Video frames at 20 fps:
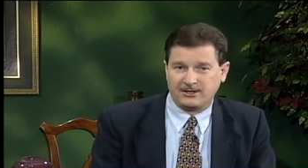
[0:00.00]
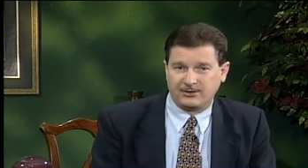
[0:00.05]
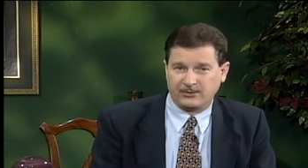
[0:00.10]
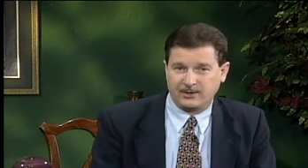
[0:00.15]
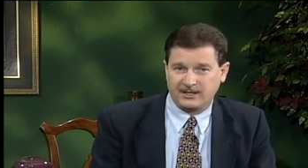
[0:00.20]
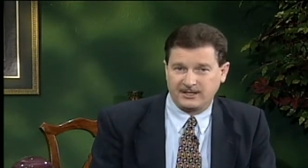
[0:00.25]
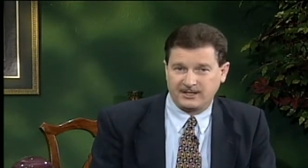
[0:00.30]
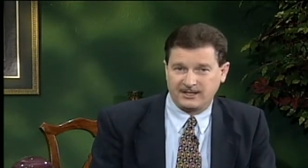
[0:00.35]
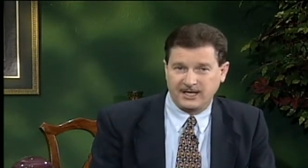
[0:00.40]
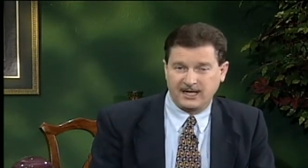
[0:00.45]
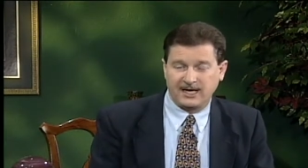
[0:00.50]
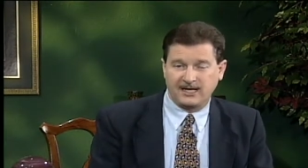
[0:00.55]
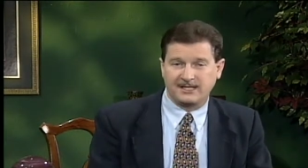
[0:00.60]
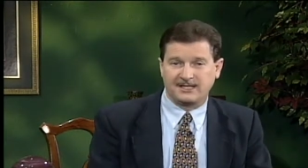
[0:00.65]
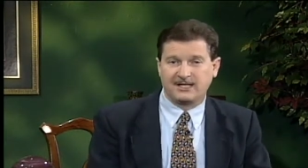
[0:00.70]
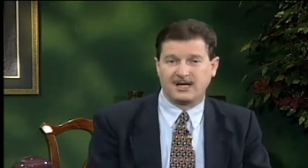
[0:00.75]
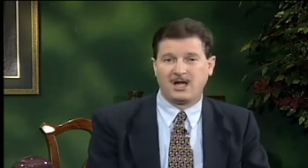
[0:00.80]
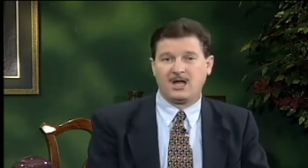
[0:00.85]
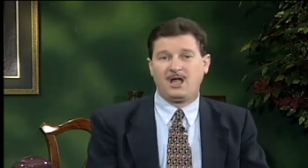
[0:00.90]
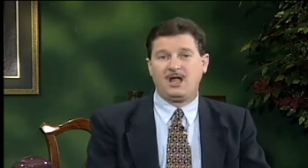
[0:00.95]
3
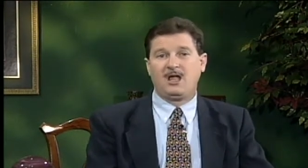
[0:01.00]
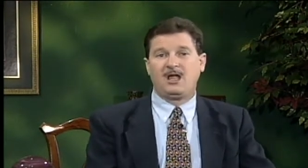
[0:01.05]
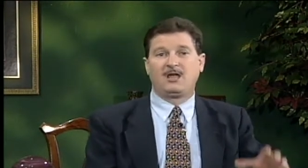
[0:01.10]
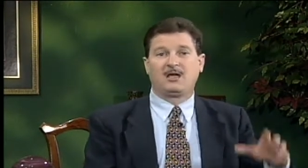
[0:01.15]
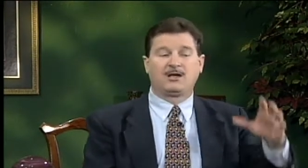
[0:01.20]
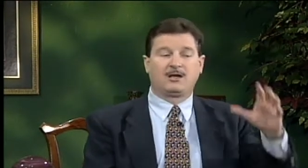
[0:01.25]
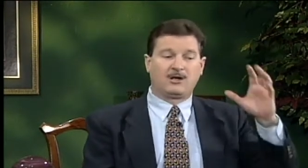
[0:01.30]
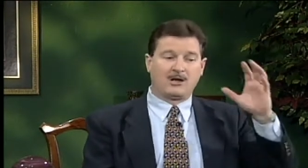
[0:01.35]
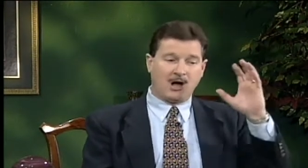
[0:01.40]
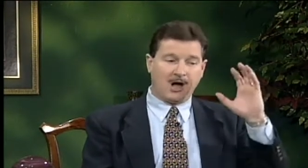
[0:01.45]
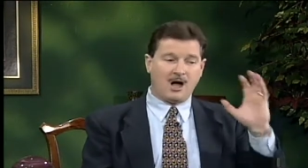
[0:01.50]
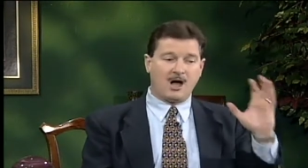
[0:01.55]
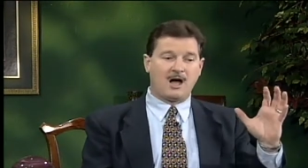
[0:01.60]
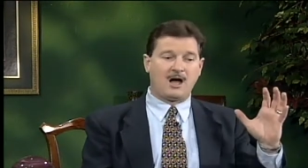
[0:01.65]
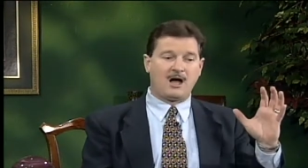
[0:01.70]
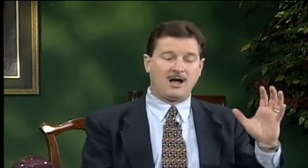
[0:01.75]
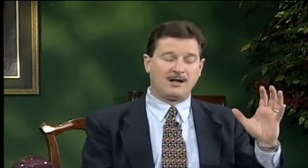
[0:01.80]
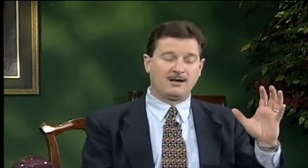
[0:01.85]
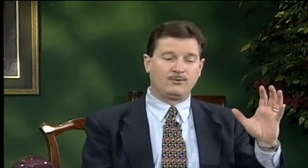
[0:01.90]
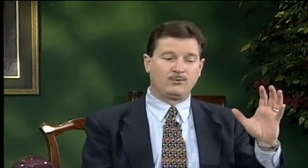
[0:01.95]
6,
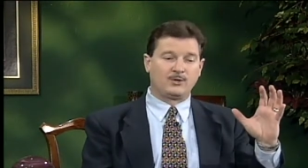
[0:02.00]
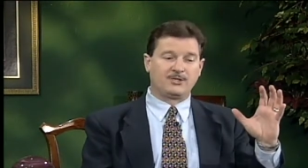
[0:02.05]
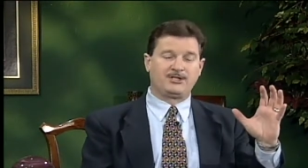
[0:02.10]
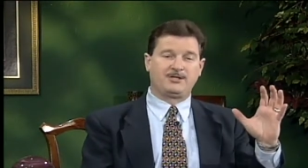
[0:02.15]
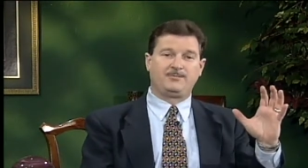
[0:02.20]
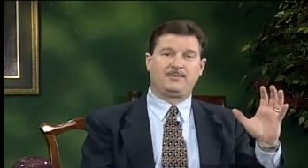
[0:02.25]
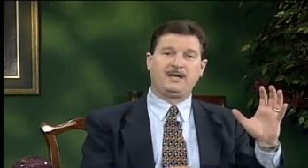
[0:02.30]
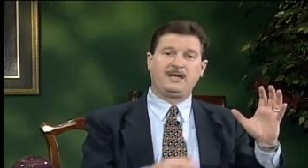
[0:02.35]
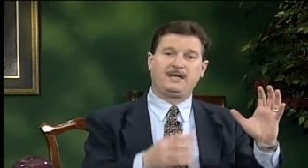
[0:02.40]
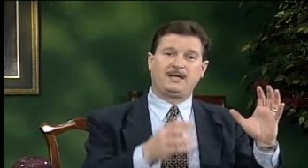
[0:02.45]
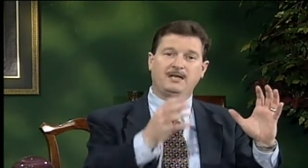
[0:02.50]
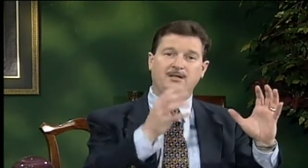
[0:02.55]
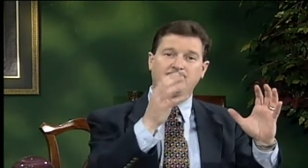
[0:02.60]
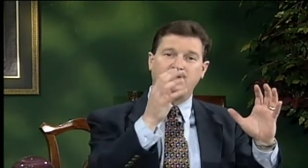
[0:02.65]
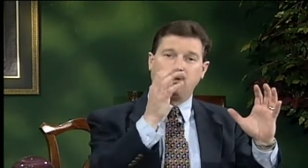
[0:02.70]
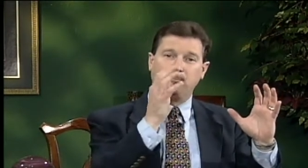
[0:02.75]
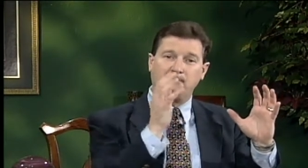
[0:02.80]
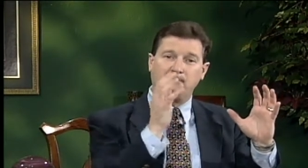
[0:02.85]
God was speaking to